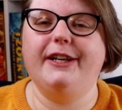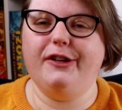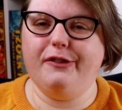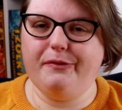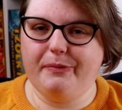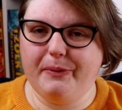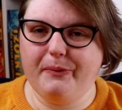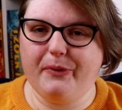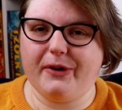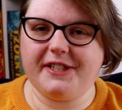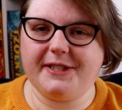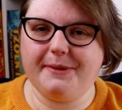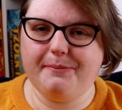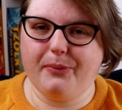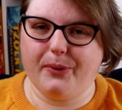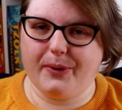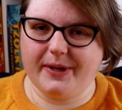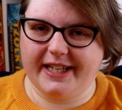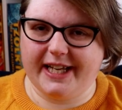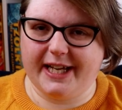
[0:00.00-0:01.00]
You've been
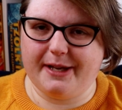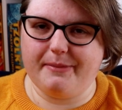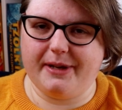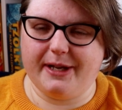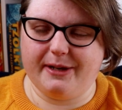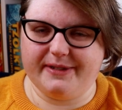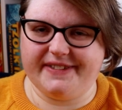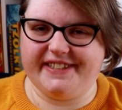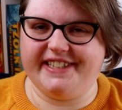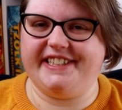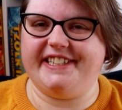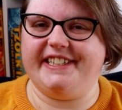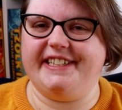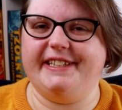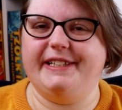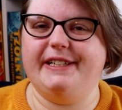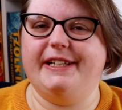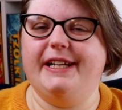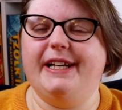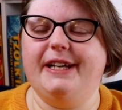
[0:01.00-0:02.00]
watching Board Game
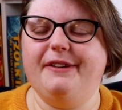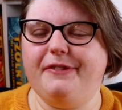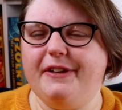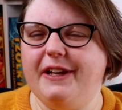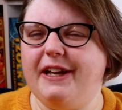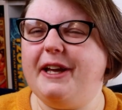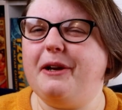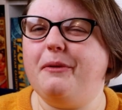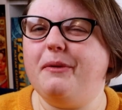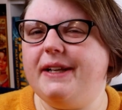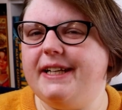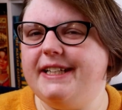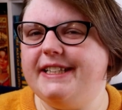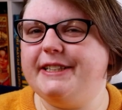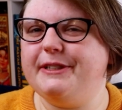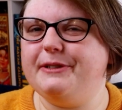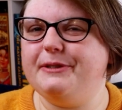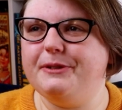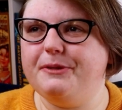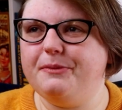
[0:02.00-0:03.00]
Inquisition. If you like what I
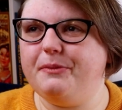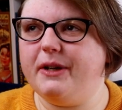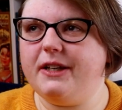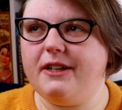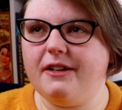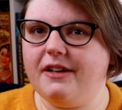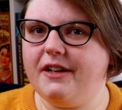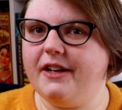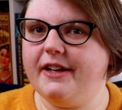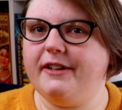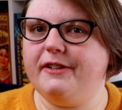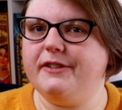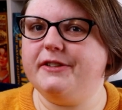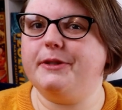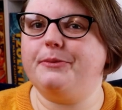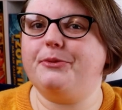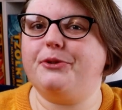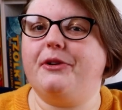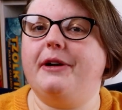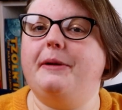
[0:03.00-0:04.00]
do, why not like or
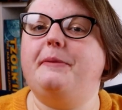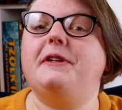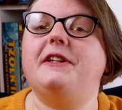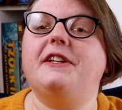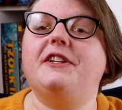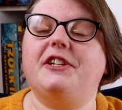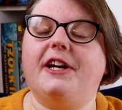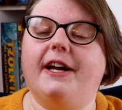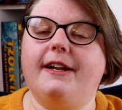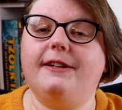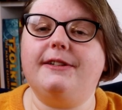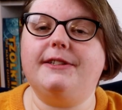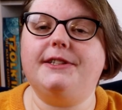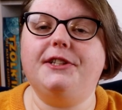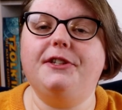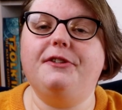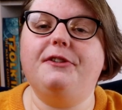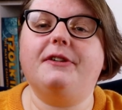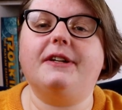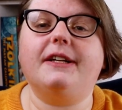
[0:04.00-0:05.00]
subscribe to the channel
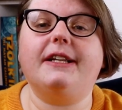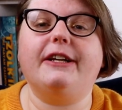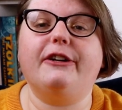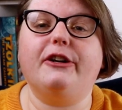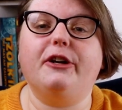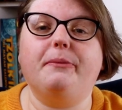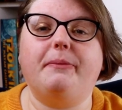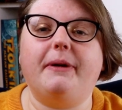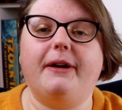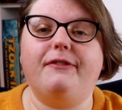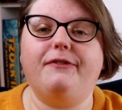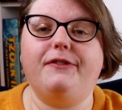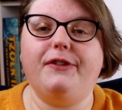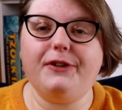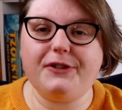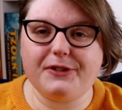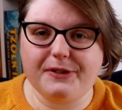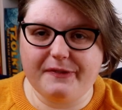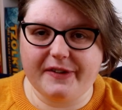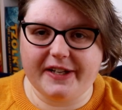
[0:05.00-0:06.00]
so you can hear about
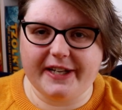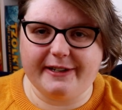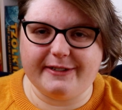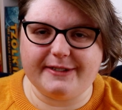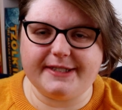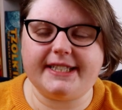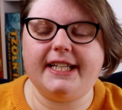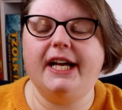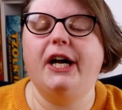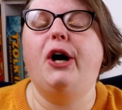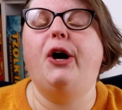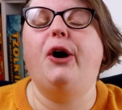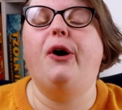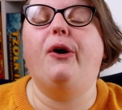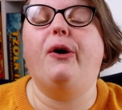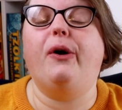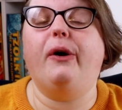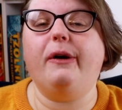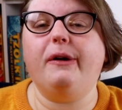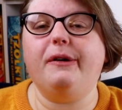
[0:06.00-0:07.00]
future videos?
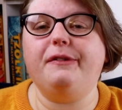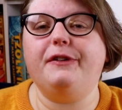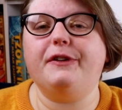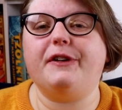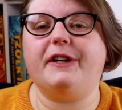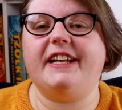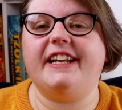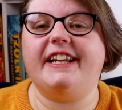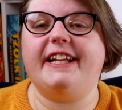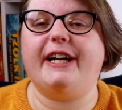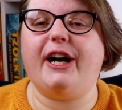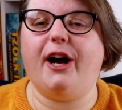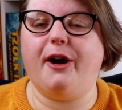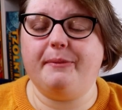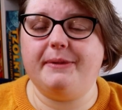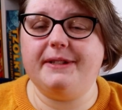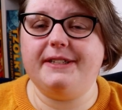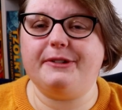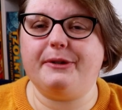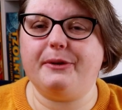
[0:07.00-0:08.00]
Or if you've got any
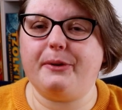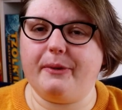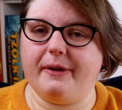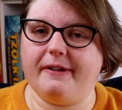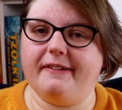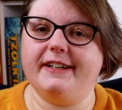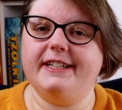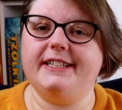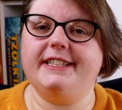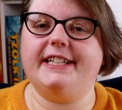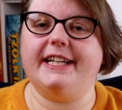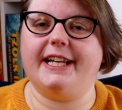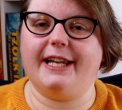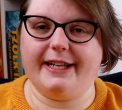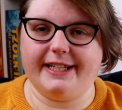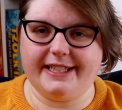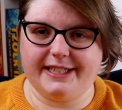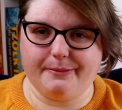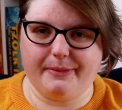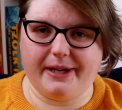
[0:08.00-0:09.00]
comments or queries you'd
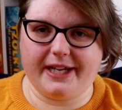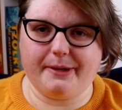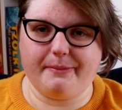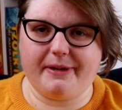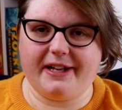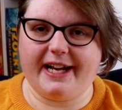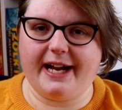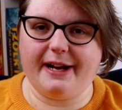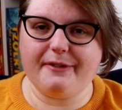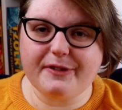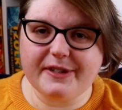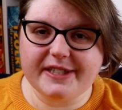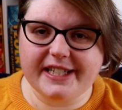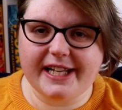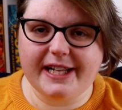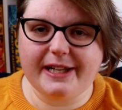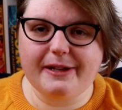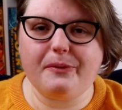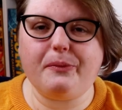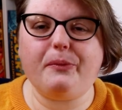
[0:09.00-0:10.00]
like to make about
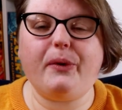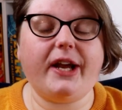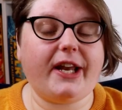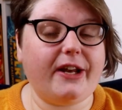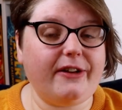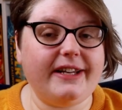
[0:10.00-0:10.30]
Everdell, why